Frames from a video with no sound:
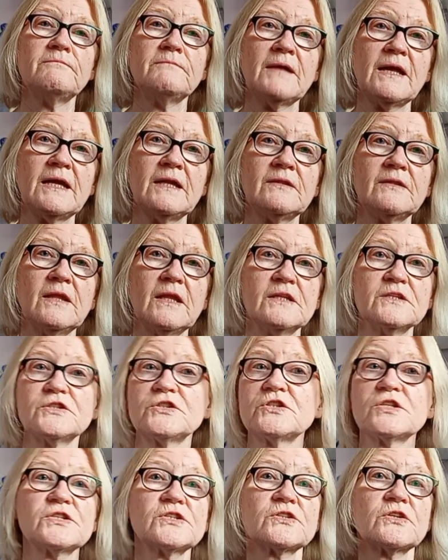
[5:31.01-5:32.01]
made this
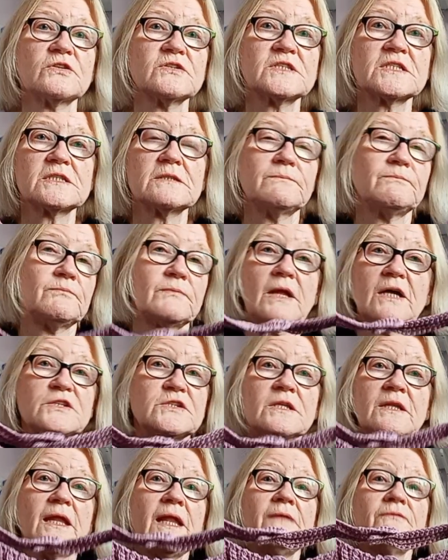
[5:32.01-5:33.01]
just on, I
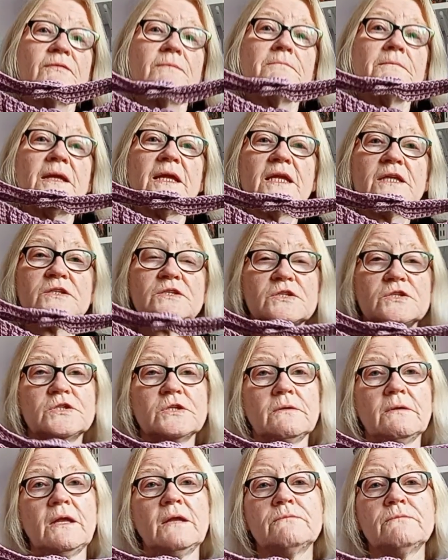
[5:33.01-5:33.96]
didn't even mean to do it.